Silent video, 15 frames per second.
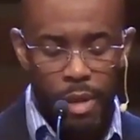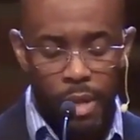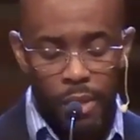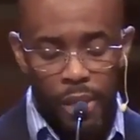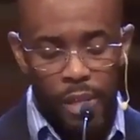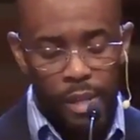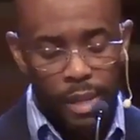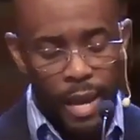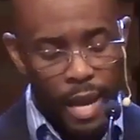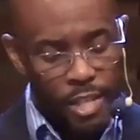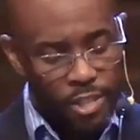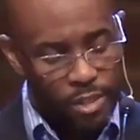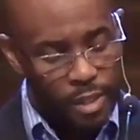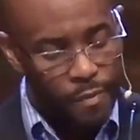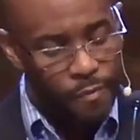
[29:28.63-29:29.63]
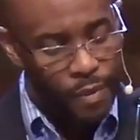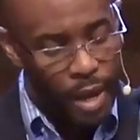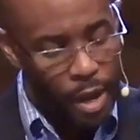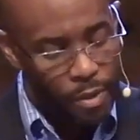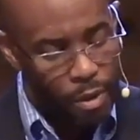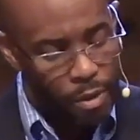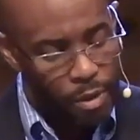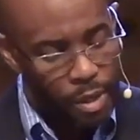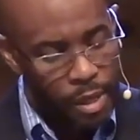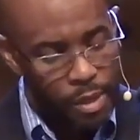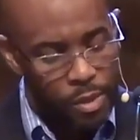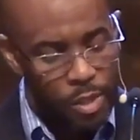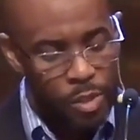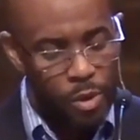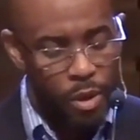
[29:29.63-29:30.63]
And then lastly, Father,
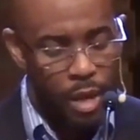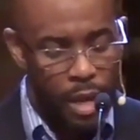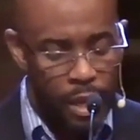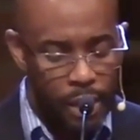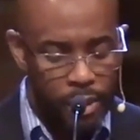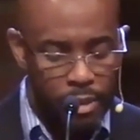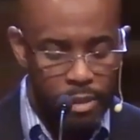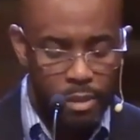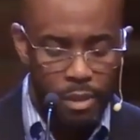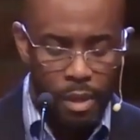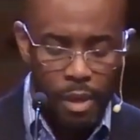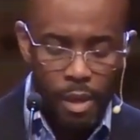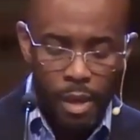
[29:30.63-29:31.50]
into your hands